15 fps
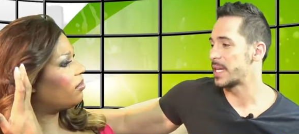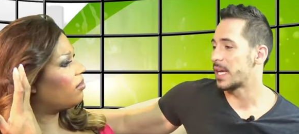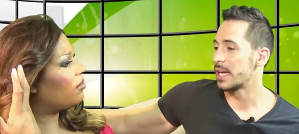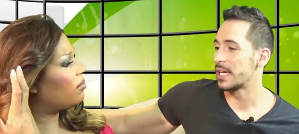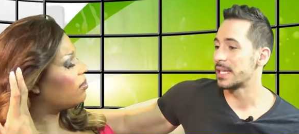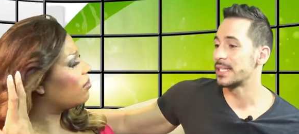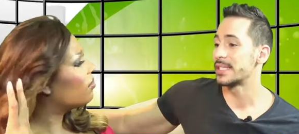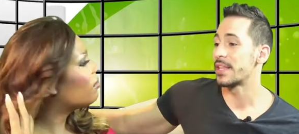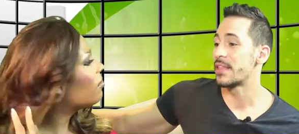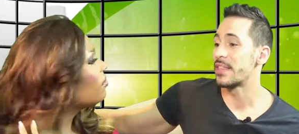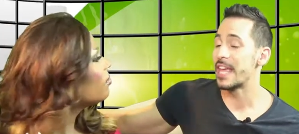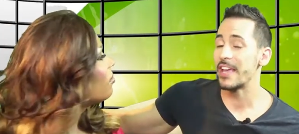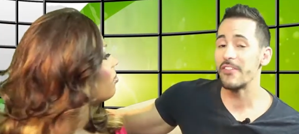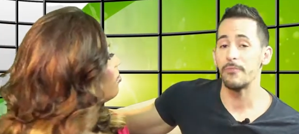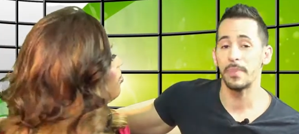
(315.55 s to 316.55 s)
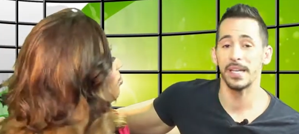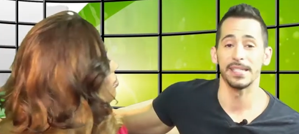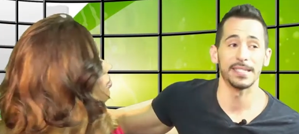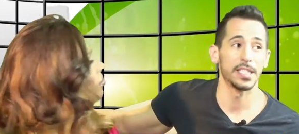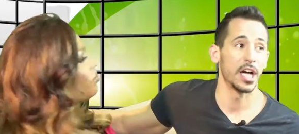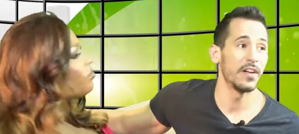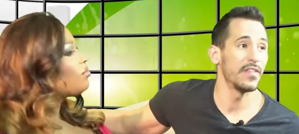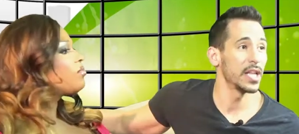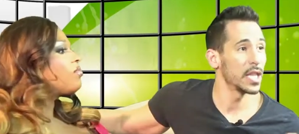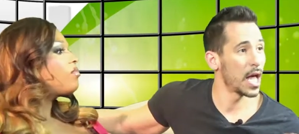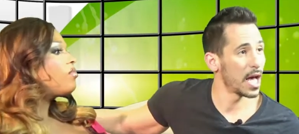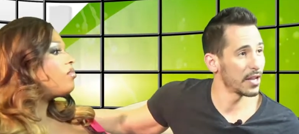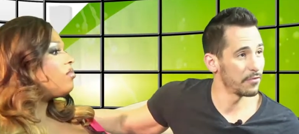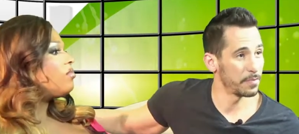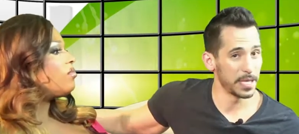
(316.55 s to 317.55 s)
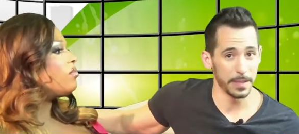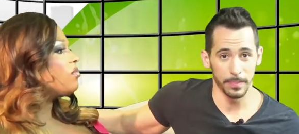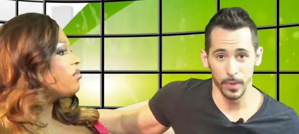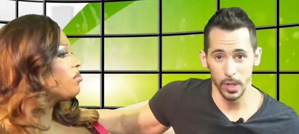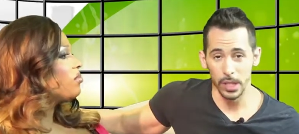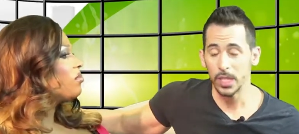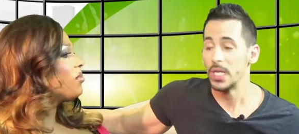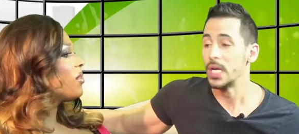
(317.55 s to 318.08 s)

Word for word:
Speaker 1: because they've pissed off a lot of people.